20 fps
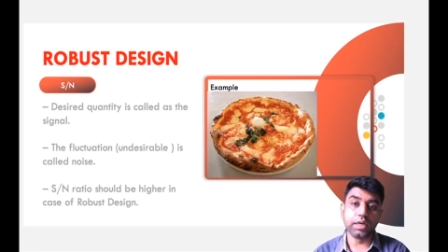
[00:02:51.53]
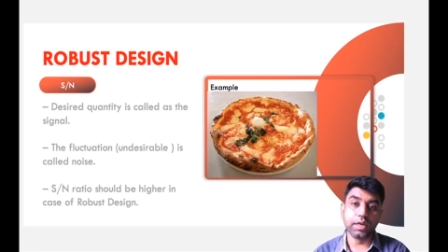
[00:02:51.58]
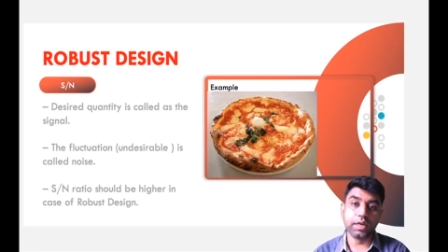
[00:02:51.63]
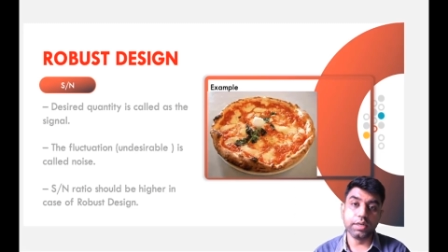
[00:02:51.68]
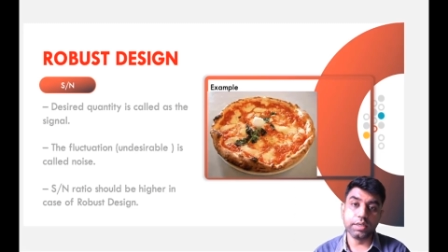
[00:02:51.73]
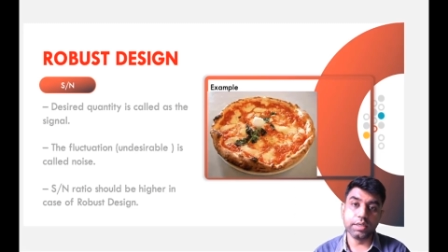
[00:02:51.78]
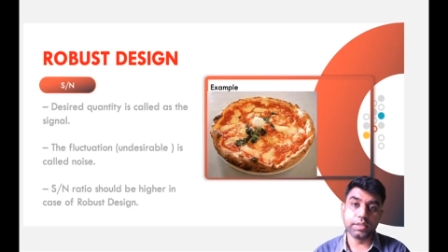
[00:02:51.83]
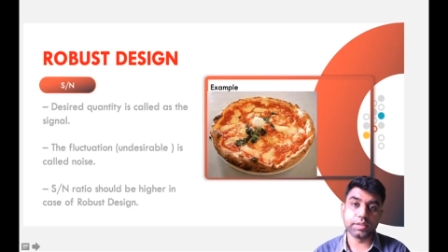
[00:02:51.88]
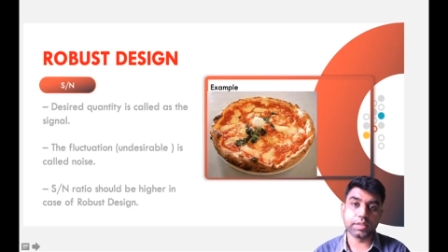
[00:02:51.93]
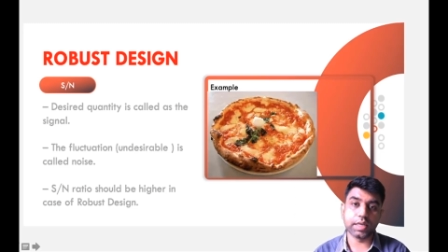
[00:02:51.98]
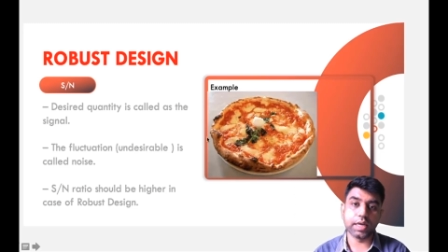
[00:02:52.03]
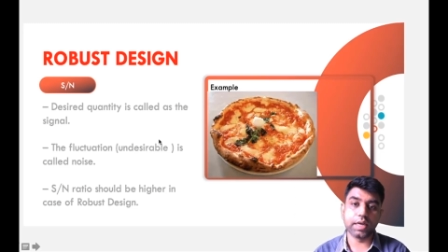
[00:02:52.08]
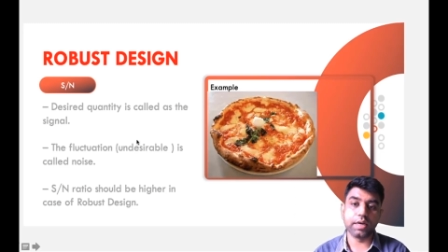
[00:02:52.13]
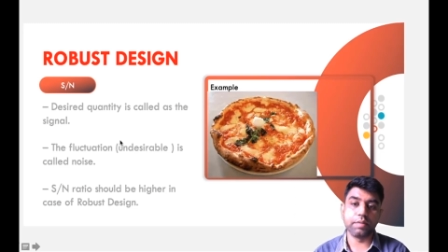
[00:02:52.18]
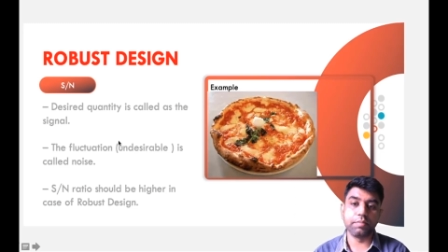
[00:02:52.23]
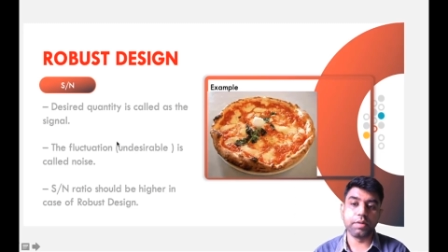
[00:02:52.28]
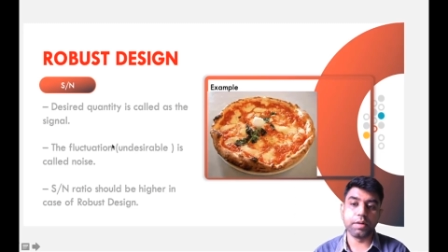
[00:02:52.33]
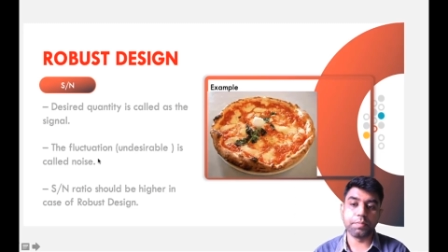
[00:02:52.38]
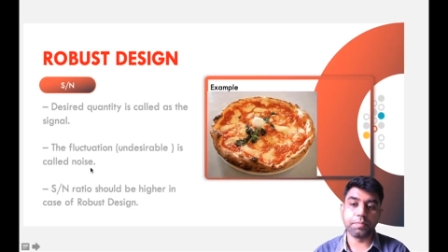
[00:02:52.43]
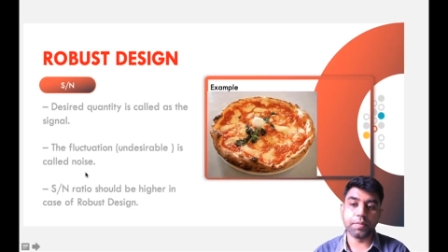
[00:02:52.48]

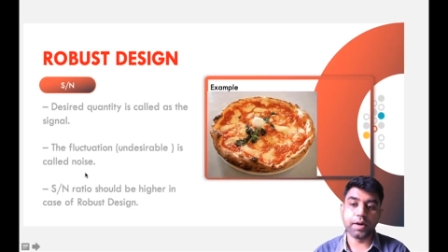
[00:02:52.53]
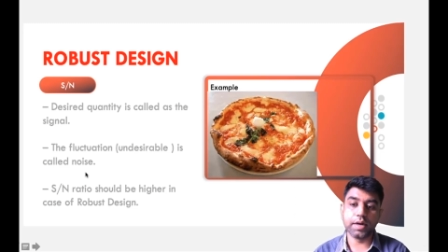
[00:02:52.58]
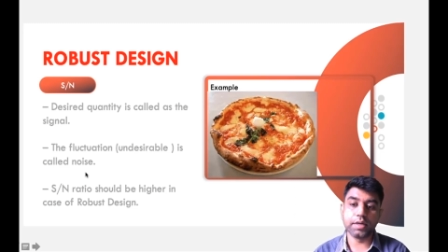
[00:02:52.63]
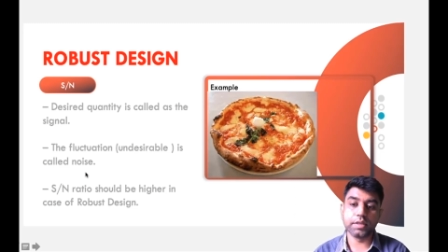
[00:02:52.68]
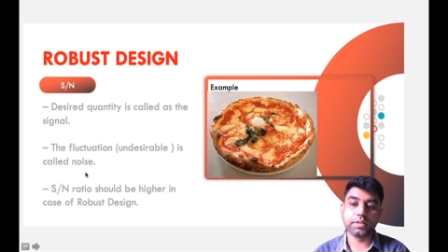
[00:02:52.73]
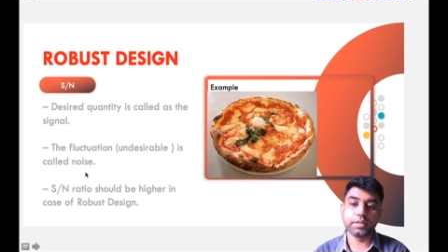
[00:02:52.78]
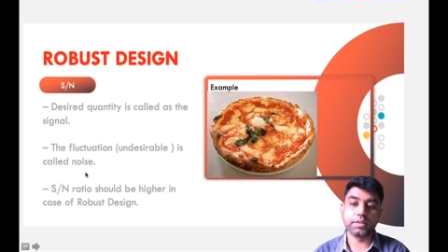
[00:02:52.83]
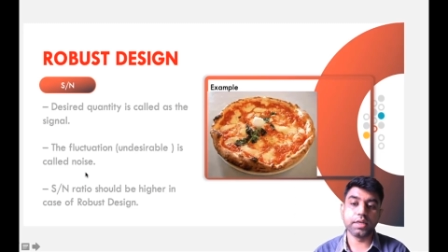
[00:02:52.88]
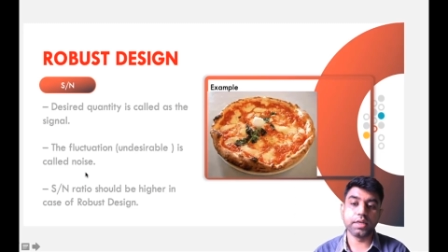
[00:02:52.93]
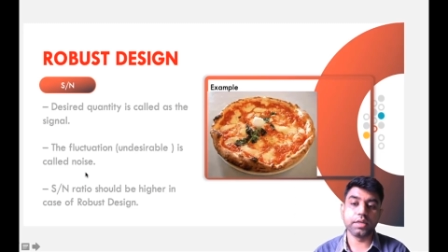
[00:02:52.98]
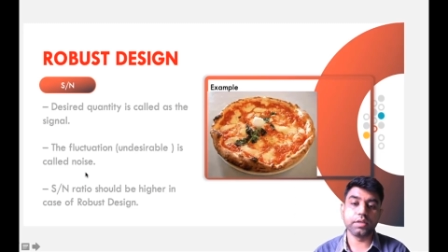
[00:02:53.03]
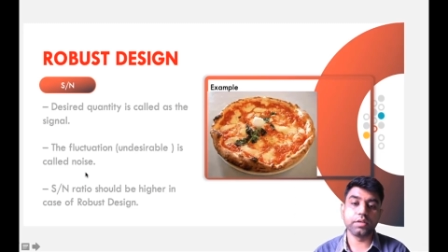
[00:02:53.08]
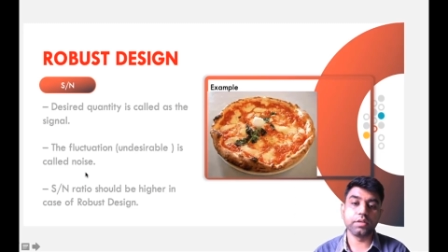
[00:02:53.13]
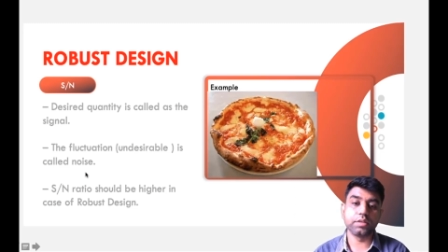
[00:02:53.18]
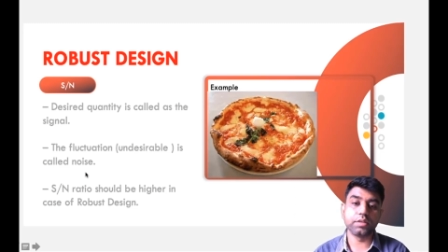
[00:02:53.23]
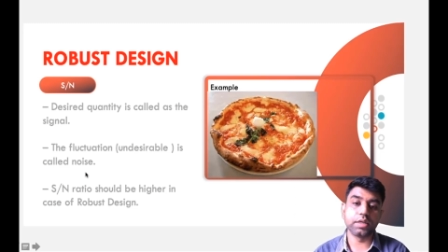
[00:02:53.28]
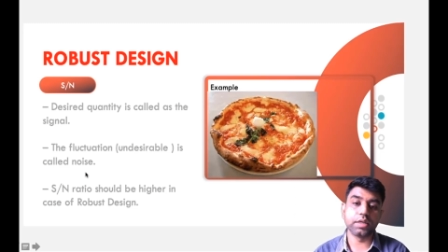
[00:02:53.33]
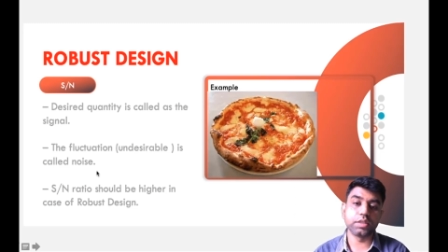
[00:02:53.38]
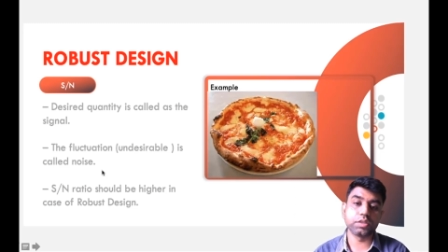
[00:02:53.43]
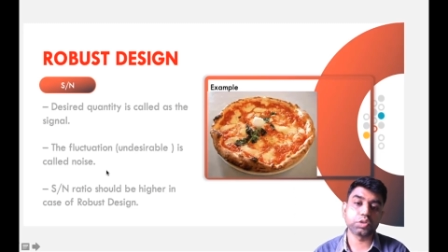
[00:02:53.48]
undesirable part,
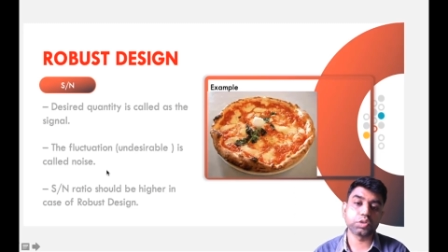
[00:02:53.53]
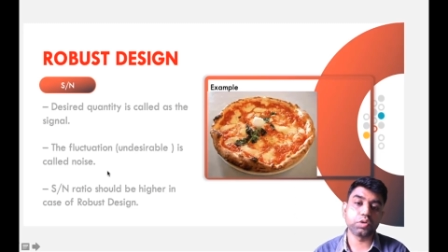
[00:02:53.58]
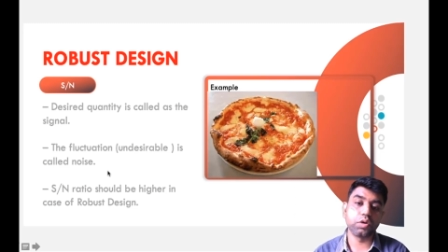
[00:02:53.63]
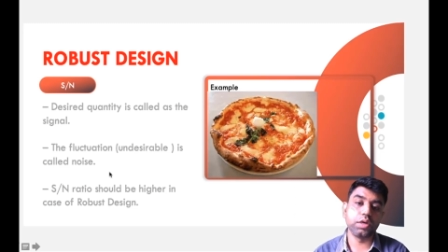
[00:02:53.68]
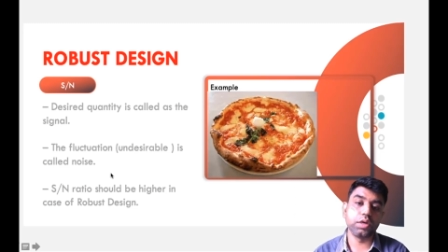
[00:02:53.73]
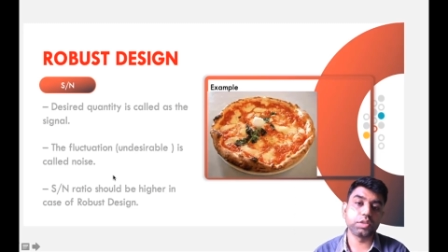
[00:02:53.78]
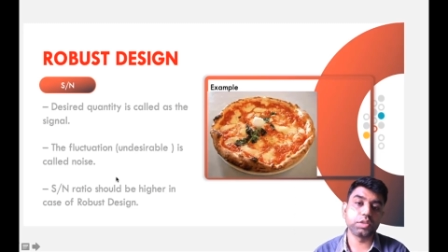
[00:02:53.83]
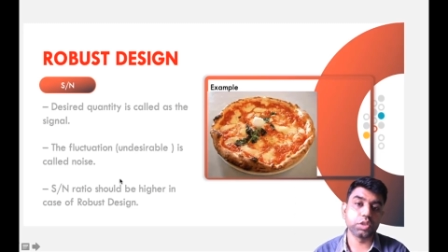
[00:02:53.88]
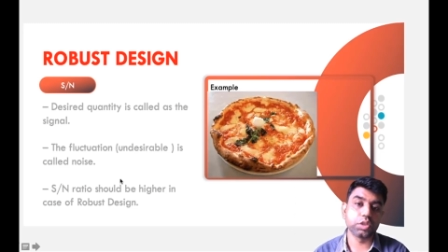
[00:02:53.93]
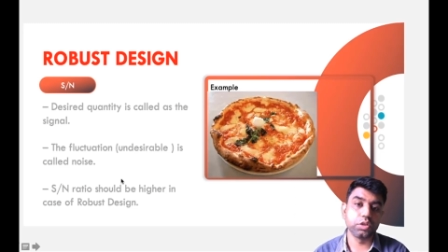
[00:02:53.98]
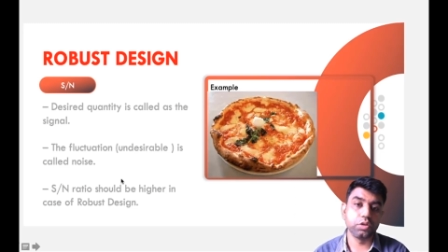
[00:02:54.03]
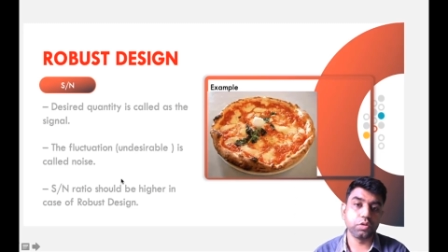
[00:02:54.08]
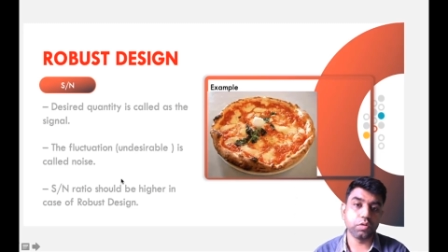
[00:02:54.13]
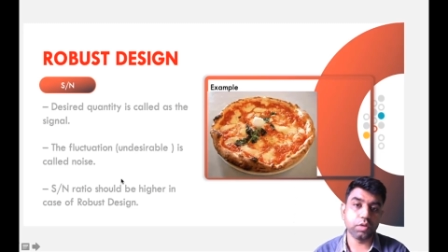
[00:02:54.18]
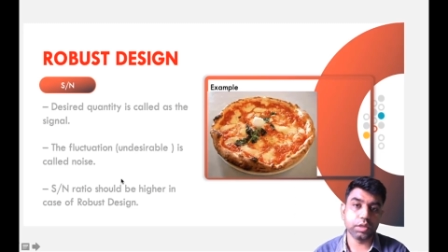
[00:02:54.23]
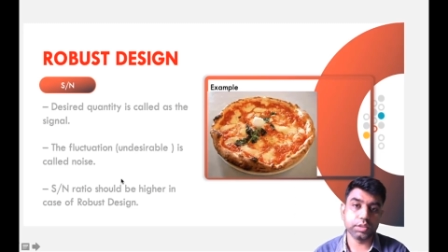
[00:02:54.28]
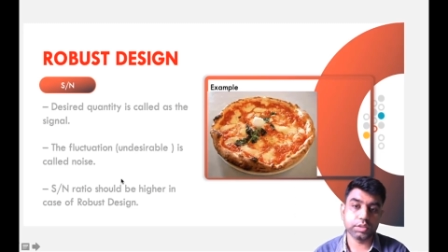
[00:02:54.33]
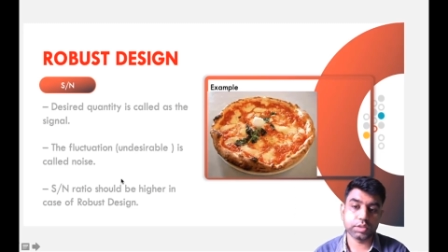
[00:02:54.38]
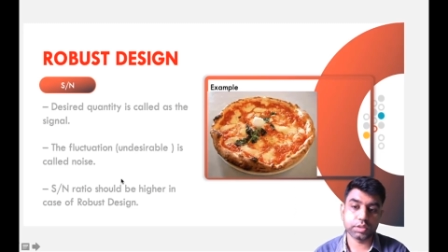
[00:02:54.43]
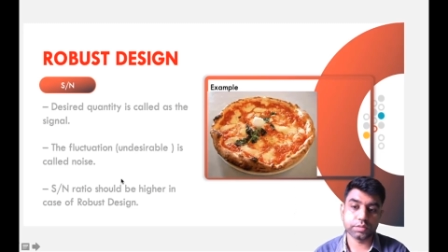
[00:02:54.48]
that is called as a
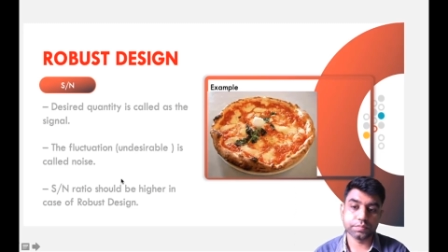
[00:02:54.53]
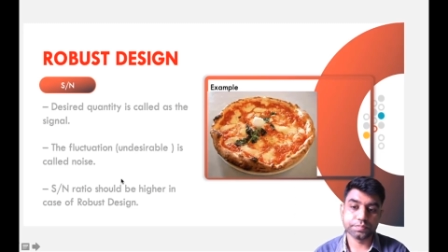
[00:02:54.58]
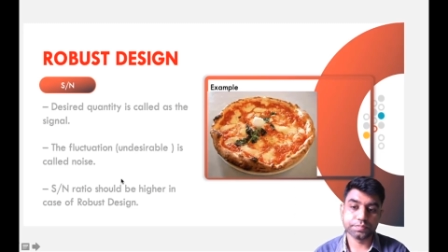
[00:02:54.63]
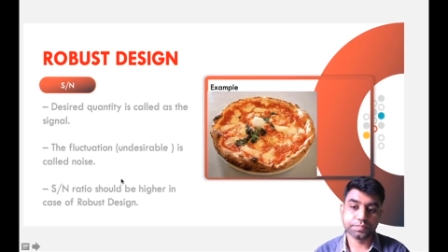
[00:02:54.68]
noise.